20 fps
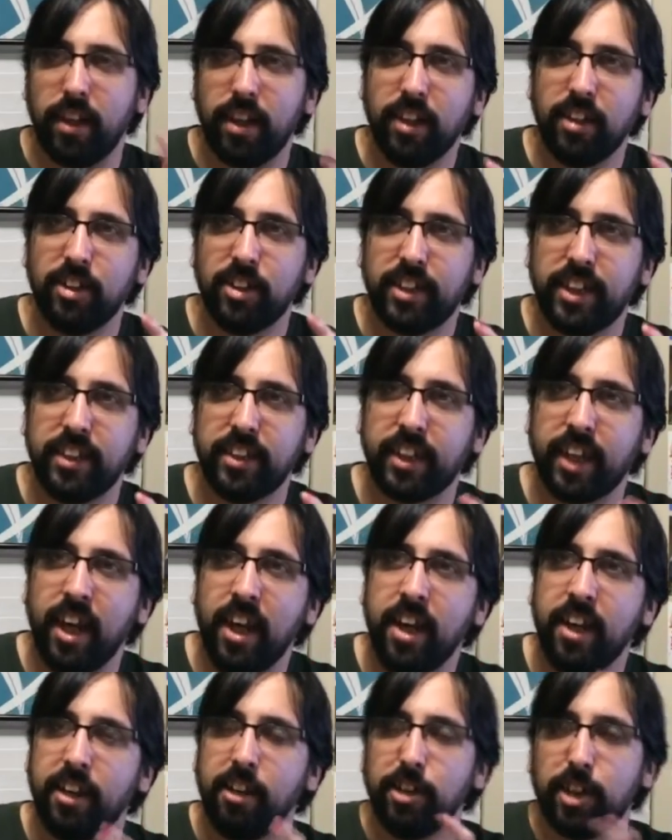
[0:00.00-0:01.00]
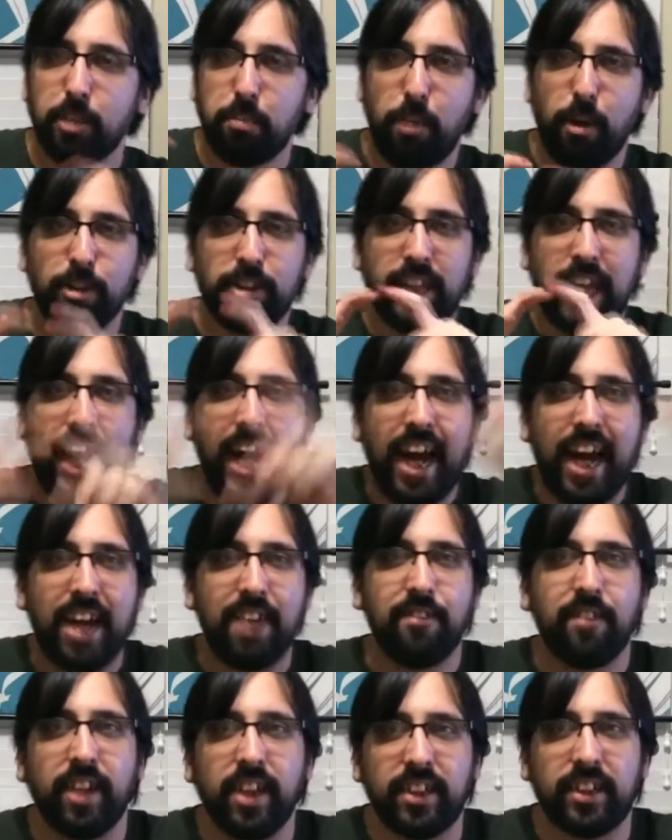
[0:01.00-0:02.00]
It understands like you're supposed to
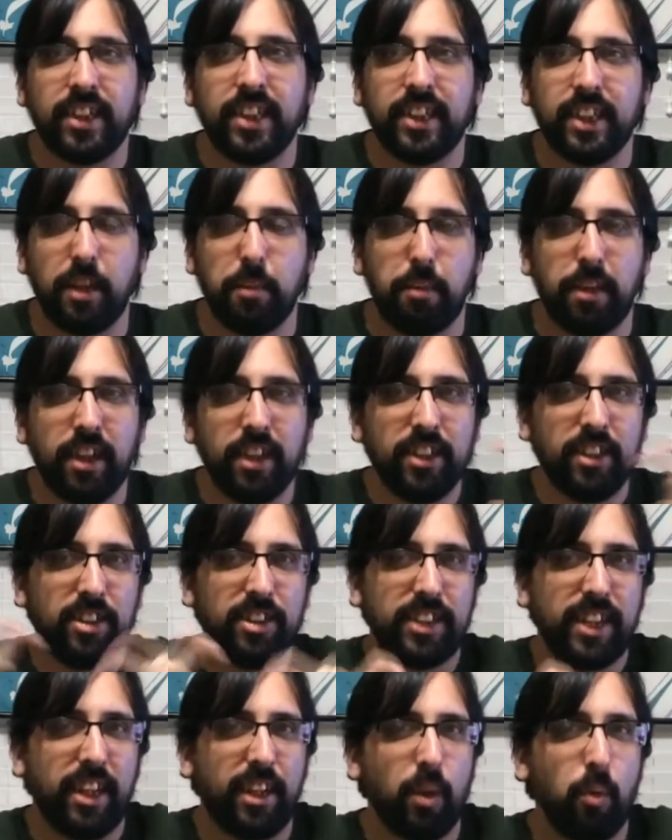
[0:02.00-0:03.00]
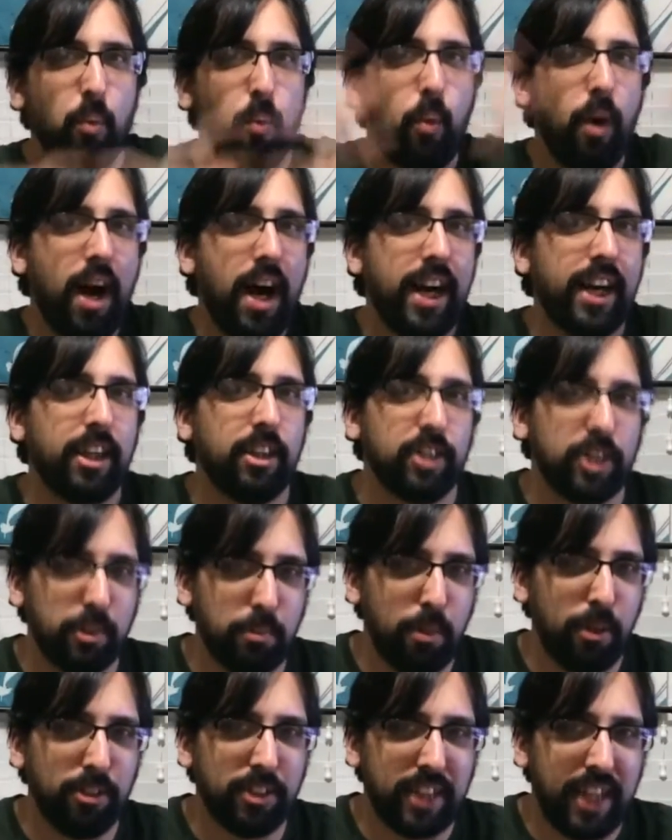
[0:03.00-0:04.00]
have these things in it, but doesn't understand like why you're
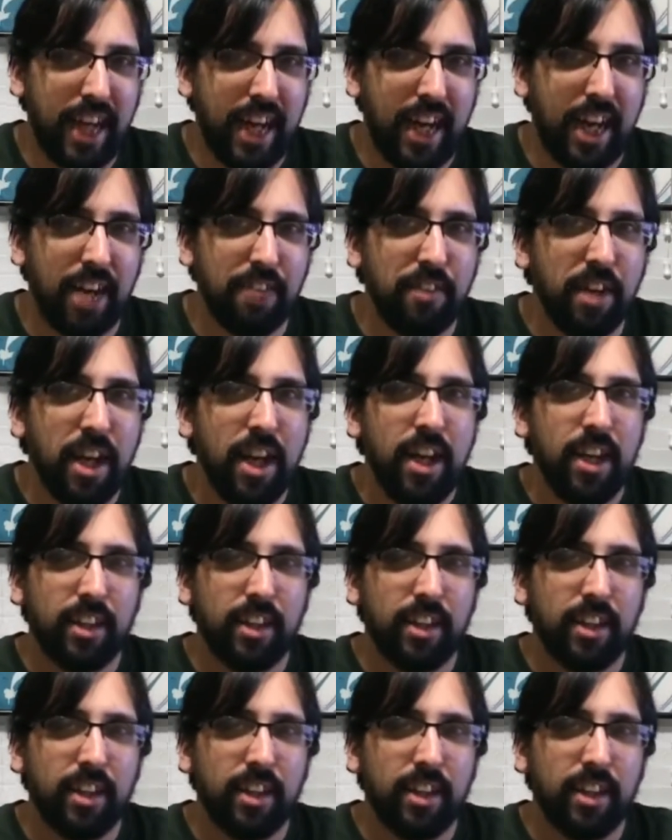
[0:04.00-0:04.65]
supposed to have